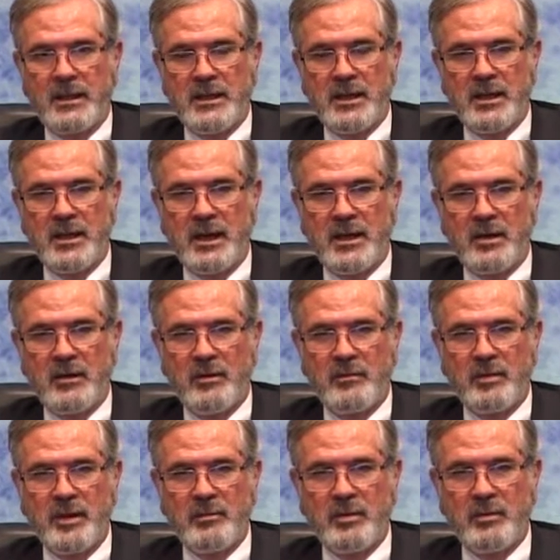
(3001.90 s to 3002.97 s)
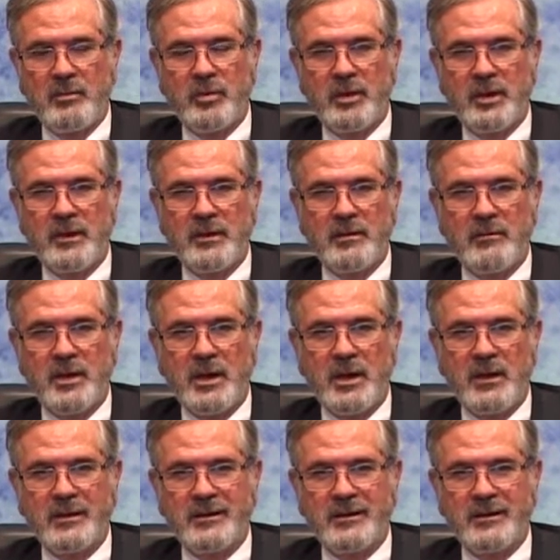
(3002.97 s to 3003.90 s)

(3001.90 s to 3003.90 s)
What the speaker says: he had had other people put in the money